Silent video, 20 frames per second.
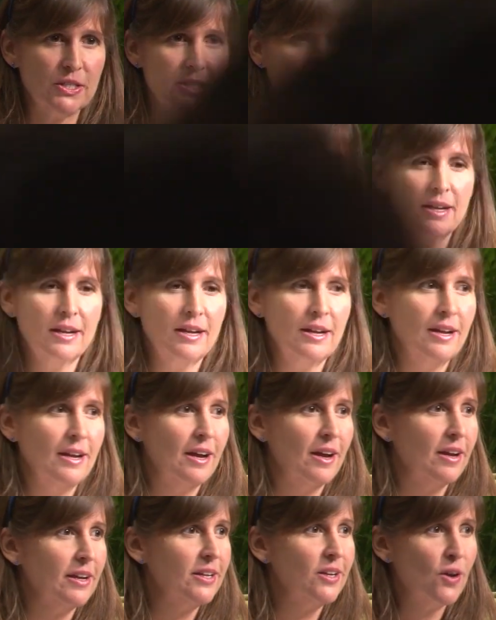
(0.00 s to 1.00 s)
just
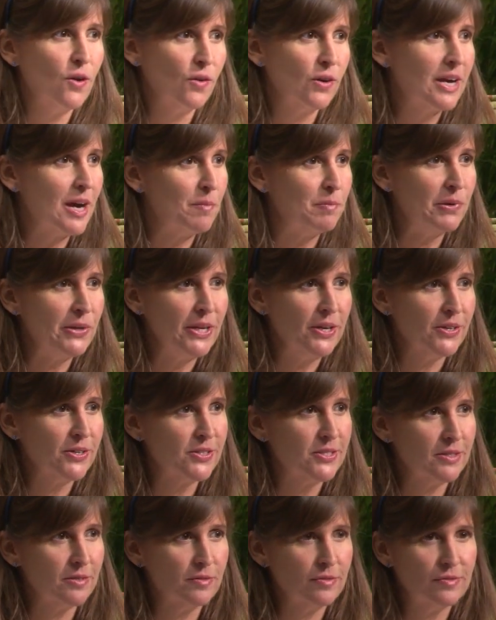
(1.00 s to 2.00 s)
a couple
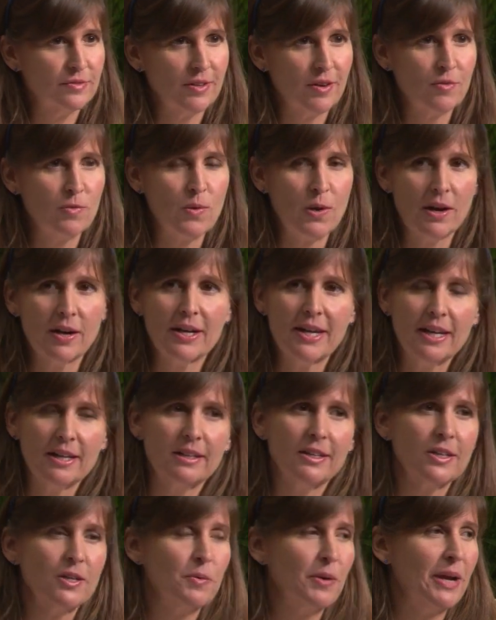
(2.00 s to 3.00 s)
years of work,
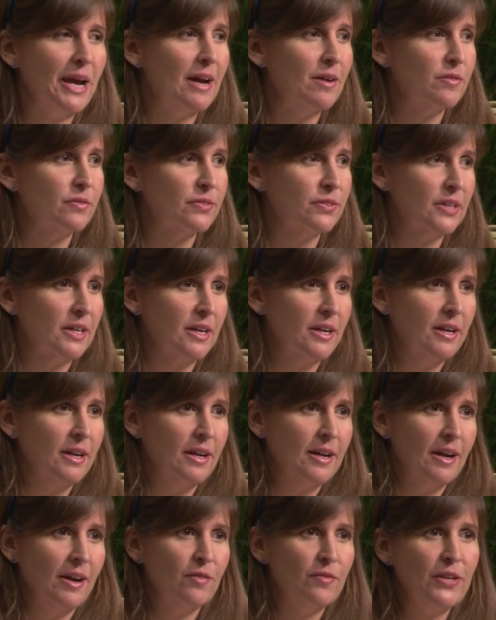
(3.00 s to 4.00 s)
and look, we have
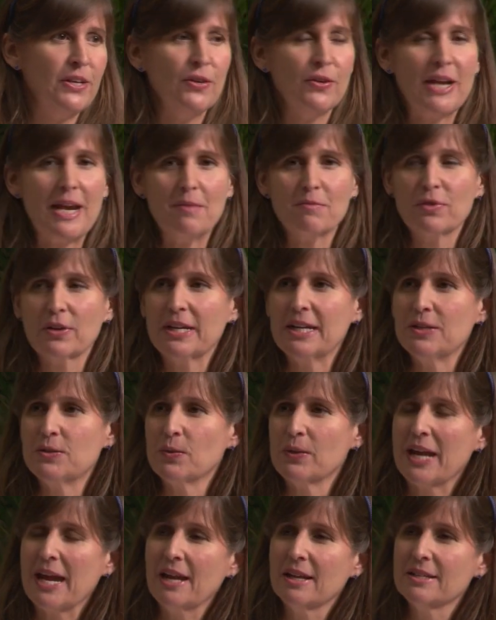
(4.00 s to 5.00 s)
a video game for kids
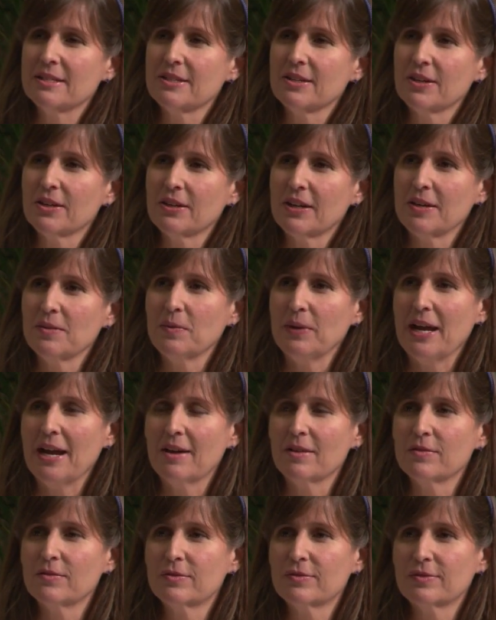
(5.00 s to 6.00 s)
with cancer, and we
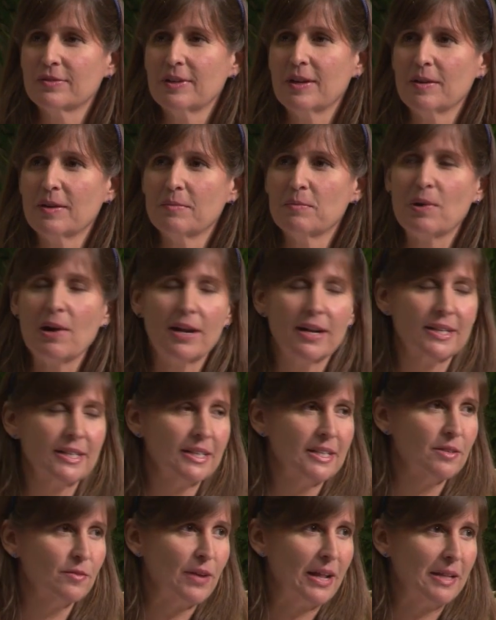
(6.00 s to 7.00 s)
have product
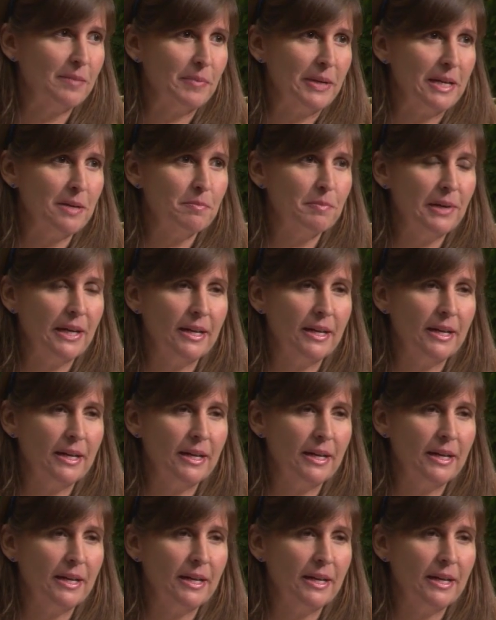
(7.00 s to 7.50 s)
in development.